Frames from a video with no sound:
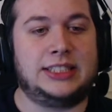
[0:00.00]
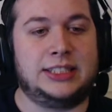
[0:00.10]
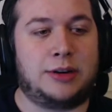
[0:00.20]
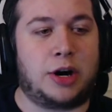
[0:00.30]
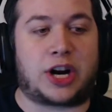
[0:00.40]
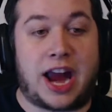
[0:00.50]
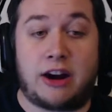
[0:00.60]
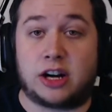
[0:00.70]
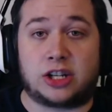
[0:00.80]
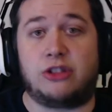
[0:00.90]
Her
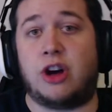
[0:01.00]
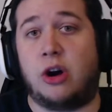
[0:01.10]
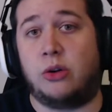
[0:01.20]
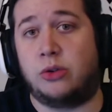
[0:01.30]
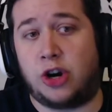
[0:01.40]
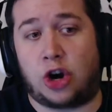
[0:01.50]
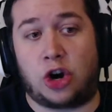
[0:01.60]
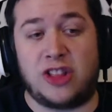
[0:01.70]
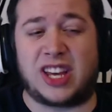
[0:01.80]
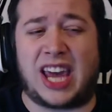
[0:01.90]
character, though, her
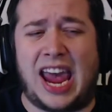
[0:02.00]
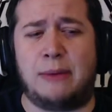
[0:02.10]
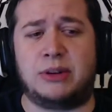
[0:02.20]
in the game is